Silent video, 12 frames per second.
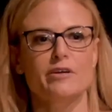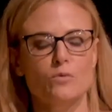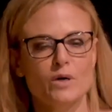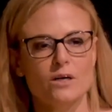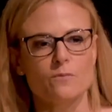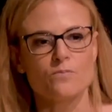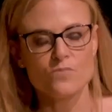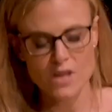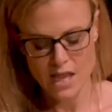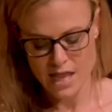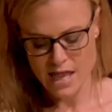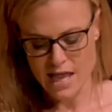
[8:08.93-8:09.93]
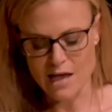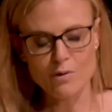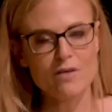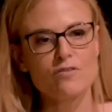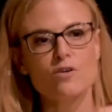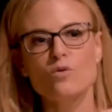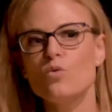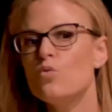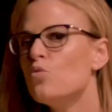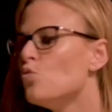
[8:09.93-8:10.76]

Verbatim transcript: very well. However,